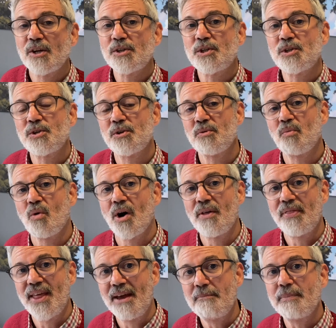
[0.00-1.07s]
to what
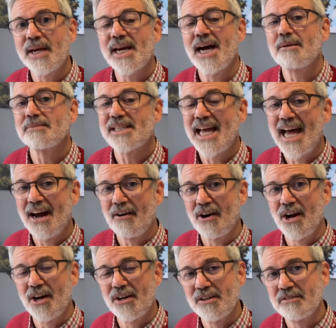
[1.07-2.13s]
then becomes our
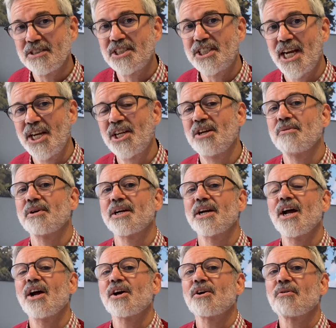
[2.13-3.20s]
own
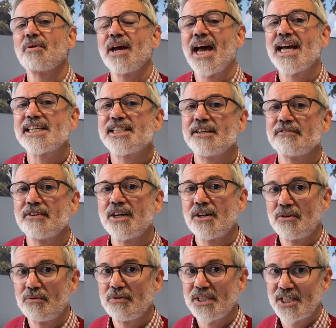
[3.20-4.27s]
genuine creative
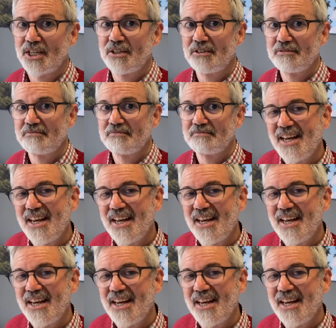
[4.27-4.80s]
result.